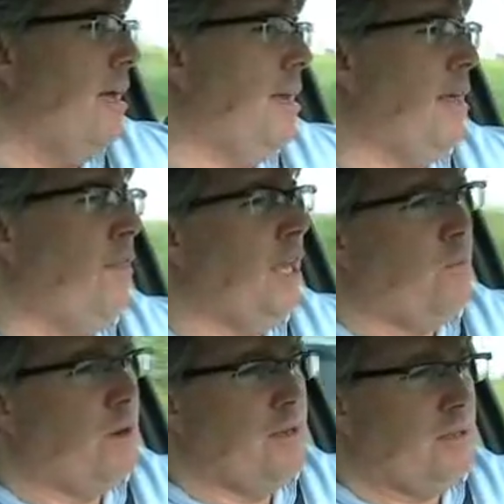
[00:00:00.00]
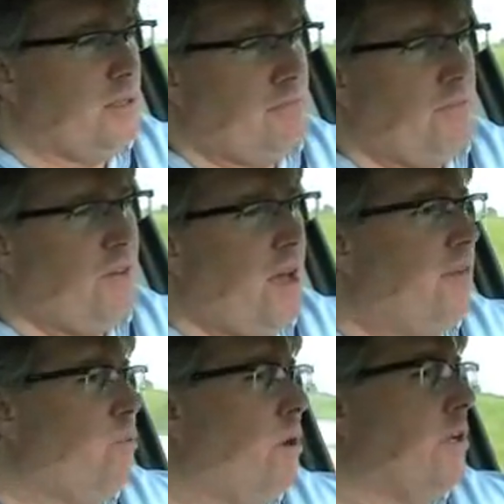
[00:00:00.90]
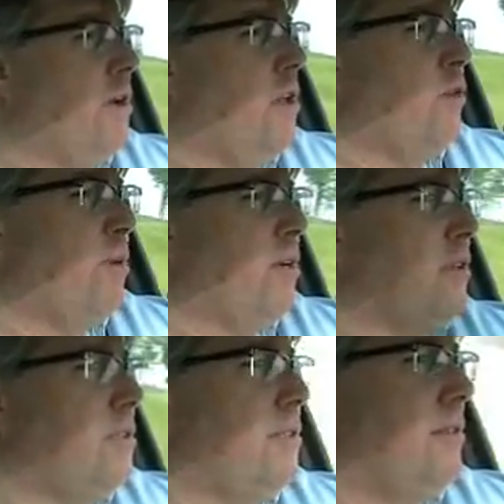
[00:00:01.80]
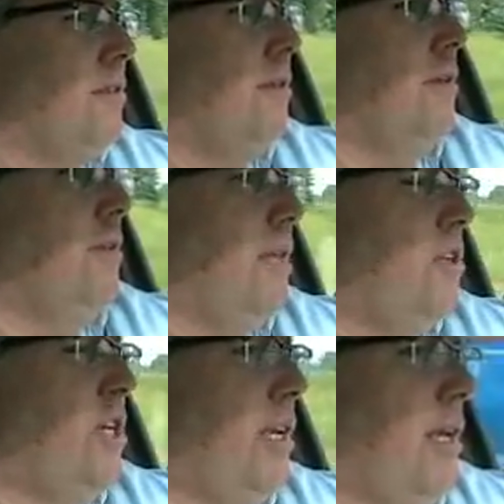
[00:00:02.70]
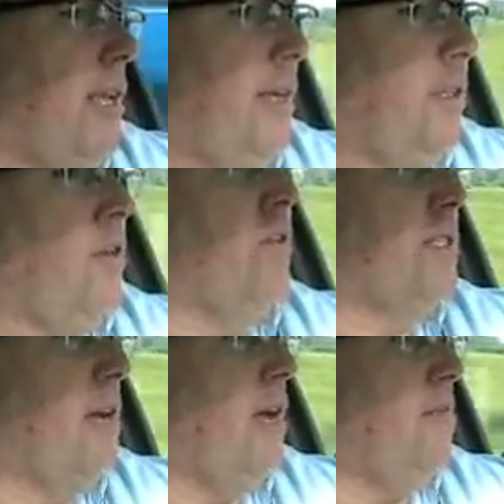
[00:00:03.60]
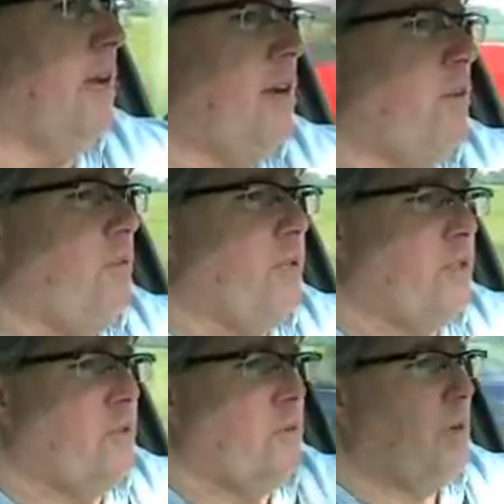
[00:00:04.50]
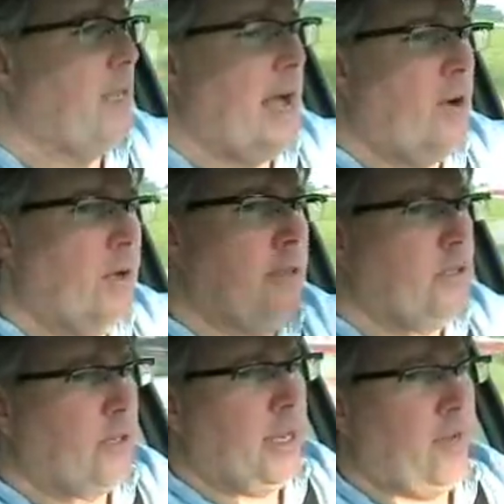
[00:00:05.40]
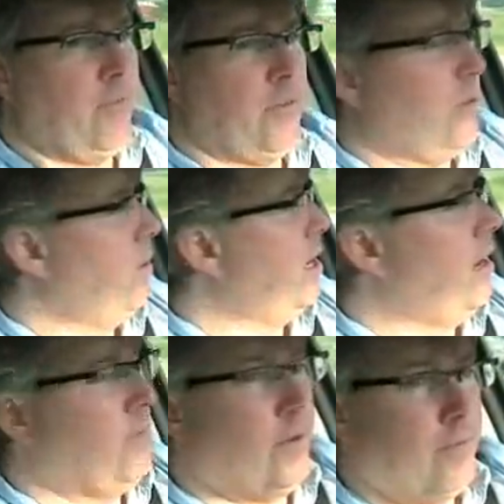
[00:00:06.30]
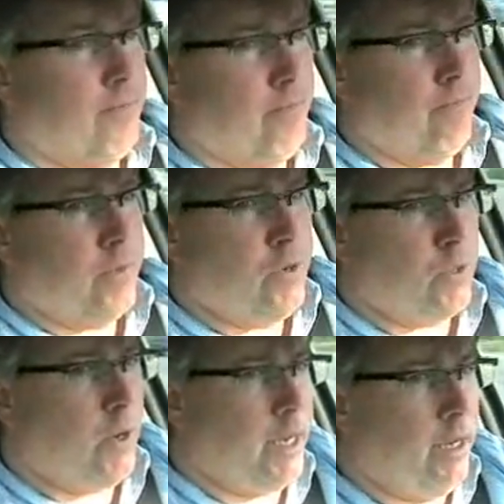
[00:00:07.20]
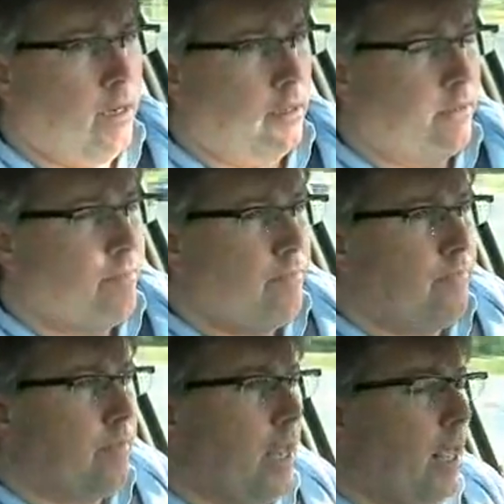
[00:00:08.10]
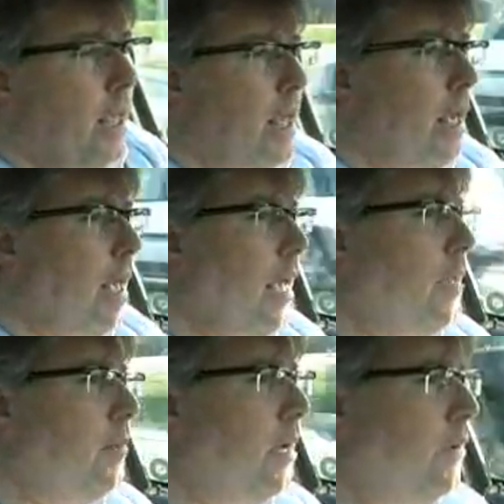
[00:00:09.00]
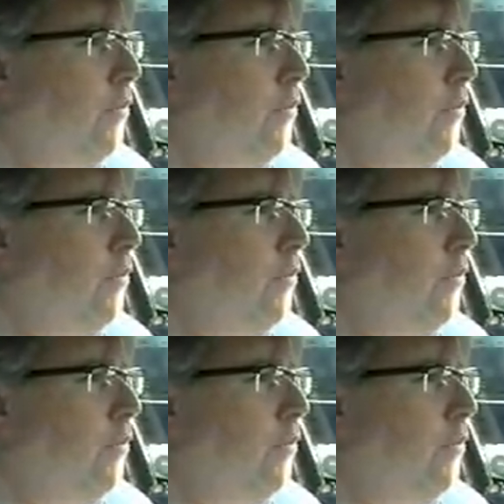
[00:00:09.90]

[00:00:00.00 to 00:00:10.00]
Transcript: had, I think it was, five $1 bills that she had collected over time. I don't know if it was through allowance or gifts or what have you. She was quite young. And my